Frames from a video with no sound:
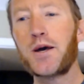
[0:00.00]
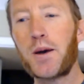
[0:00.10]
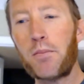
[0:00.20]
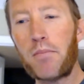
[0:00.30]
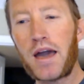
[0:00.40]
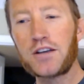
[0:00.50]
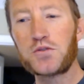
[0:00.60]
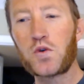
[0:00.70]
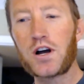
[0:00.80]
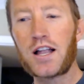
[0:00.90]

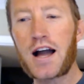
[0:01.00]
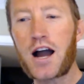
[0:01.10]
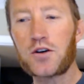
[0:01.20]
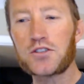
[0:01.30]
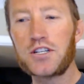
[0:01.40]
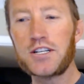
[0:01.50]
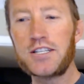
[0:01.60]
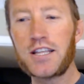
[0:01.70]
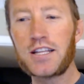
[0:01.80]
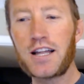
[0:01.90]
Maxwell House, good
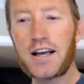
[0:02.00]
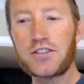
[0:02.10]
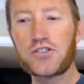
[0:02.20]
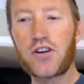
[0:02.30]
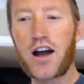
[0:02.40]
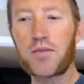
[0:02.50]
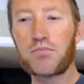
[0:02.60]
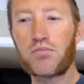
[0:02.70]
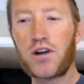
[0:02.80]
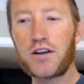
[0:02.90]
to the last drop,
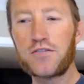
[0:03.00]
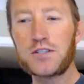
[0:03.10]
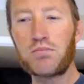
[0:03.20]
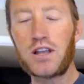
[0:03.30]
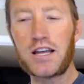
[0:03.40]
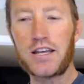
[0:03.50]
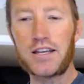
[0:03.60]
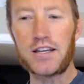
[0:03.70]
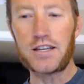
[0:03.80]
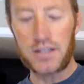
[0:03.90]
breakfast
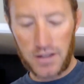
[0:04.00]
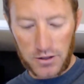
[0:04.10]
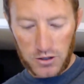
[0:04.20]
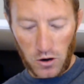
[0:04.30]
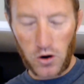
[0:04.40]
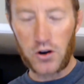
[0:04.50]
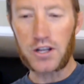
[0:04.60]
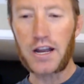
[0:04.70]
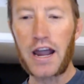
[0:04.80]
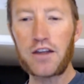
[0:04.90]
blend. They scored
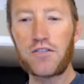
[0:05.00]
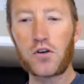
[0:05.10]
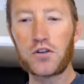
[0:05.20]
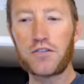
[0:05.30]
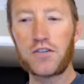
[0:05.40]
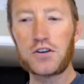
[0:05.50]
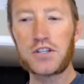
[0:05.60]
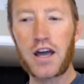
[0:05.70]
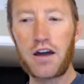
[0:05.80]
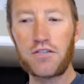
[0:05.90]
an 84 in the first
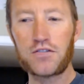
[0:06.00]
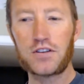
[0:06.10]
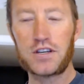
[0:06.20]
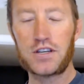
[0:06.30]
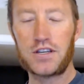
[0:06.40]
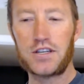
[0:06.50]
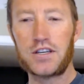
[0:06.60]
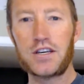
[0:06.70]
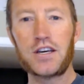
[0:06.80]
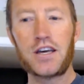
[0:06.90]
half,
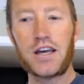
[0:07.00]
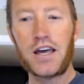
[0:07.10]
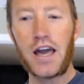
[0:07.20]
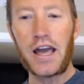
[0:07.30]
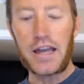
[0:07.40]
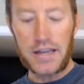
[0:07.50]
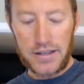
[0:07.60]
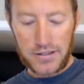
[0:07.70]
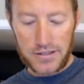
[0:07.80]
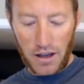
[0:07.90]

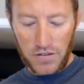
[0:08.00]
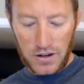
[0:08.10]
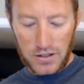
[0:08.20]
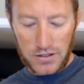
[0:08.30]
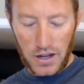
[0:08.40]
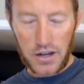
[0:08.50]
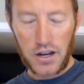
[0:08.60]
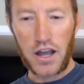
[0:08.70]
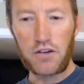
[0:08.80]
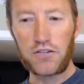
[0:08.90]
87 in the second
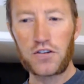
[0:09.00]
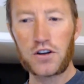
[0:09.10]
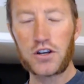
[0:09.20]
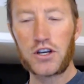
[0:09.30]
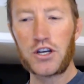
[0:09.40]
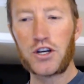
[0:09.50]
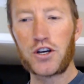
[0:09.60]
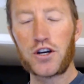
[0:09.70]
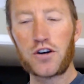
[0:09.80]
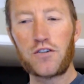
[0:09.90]
half,
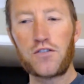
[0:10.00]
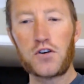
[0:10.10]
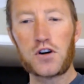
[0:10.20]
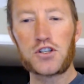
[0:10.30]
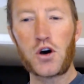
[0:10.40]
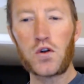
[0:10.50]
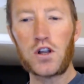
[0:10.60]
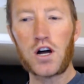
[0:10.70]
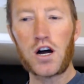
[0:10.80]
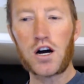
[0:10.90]
for a
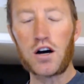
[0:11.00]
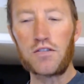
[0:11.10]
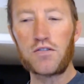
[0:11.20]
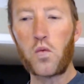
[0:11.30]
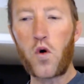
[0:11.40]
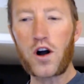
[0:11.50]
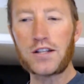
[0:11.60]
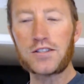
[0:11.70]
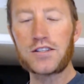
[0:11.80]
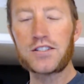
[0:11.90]
total of
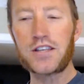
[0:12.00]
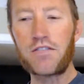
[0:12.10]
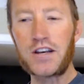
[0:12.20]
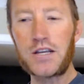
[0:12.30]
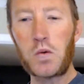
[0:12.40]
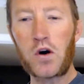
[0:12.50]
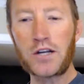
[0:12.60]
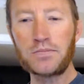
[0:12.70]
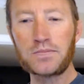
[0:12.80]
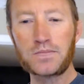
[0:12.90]
171.